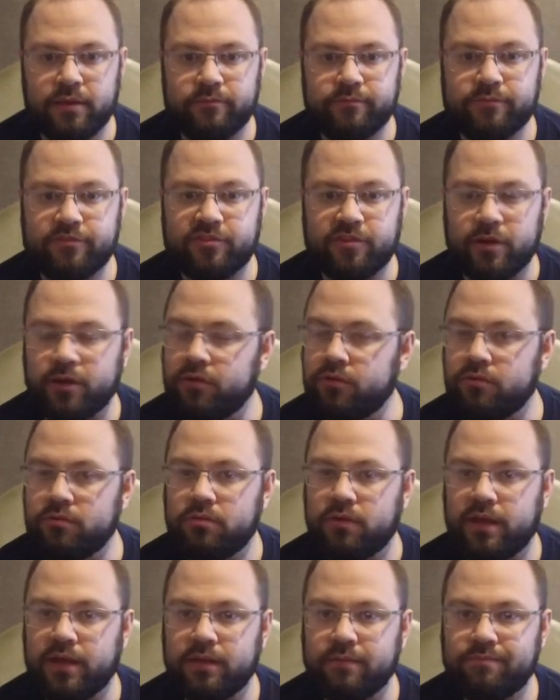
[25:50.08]
So
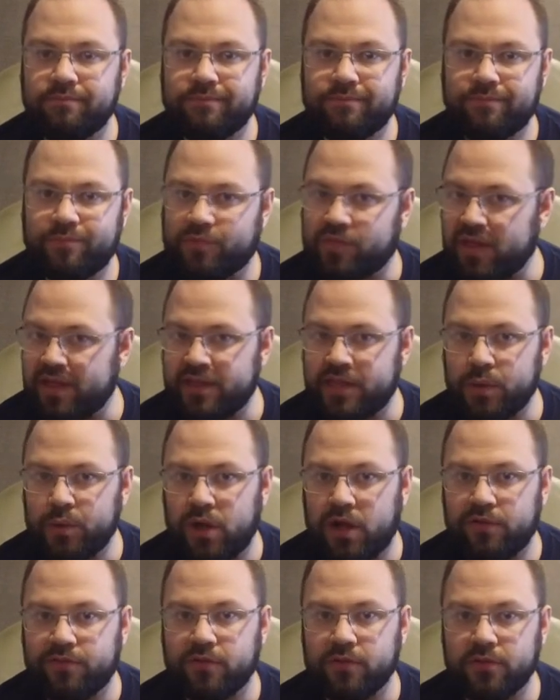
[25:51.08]
thank you
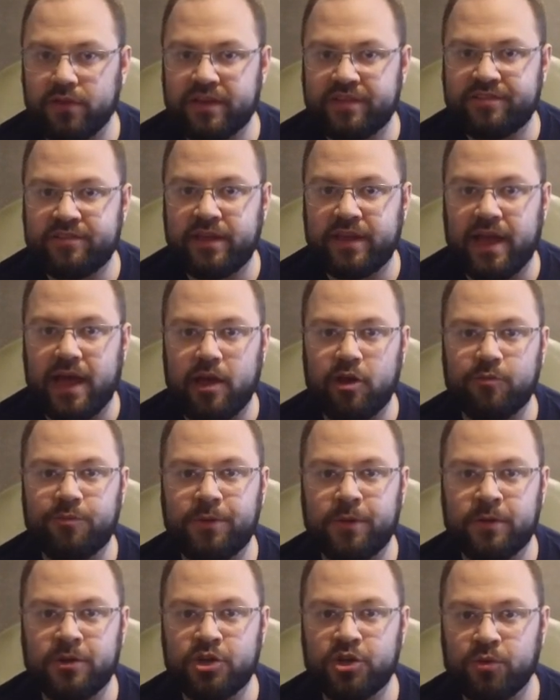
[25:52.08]
all for listening. I hope
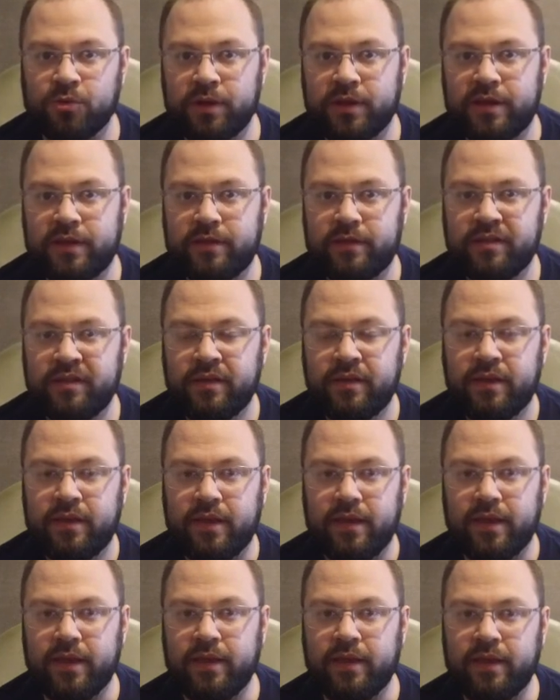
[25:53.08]
you enjoyed it,
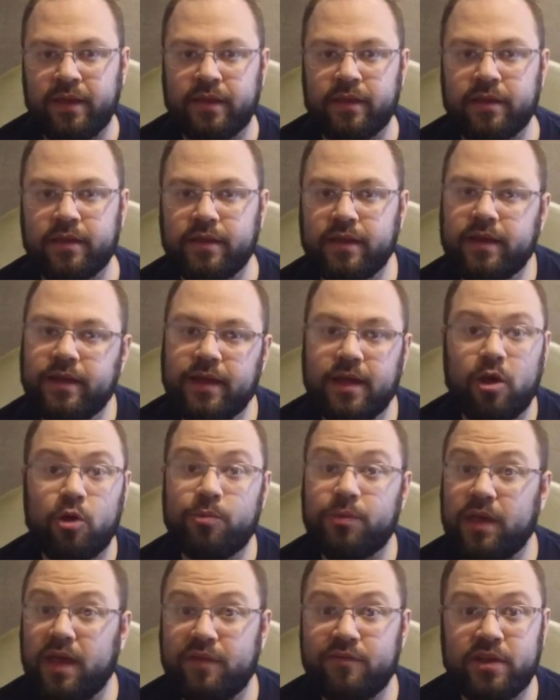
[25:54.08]
and I
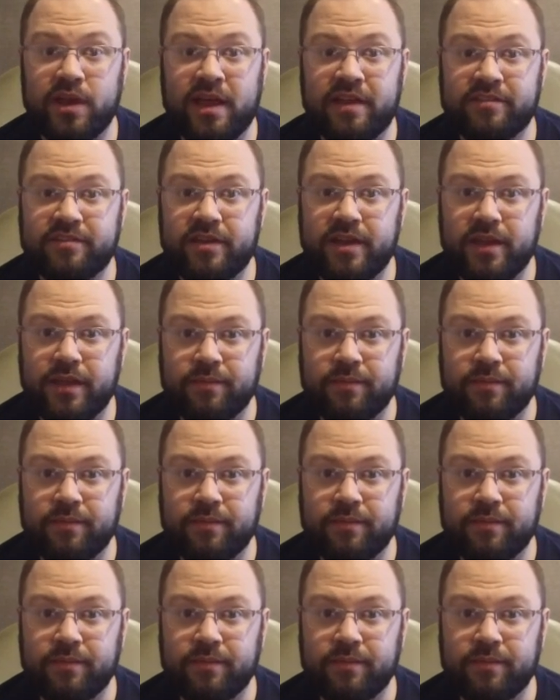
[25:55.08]
hope you have a nice day.